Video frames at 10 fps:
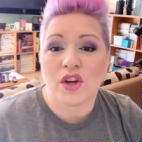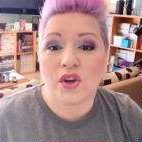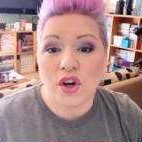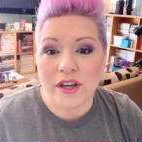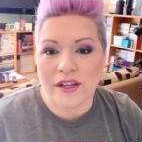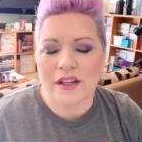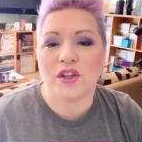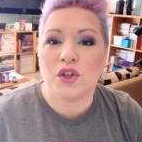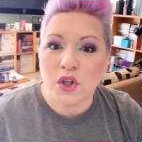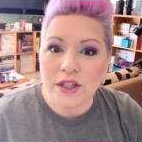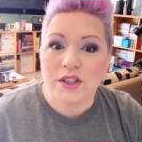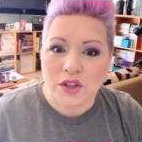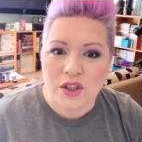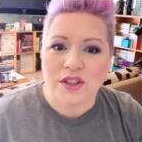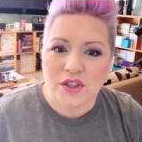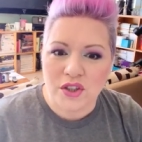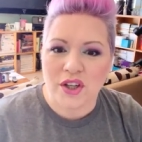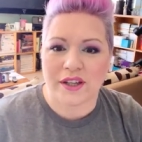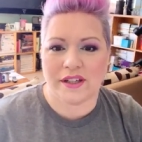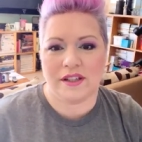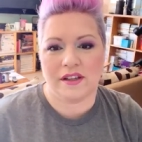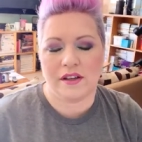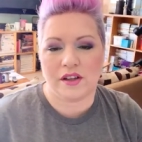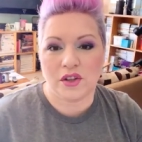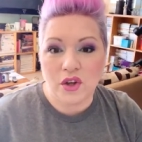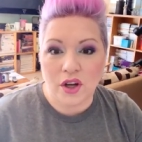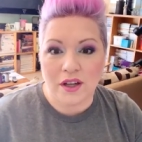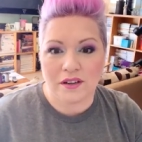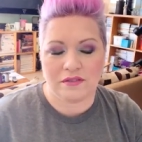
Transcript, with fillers: good, good, good, good, good,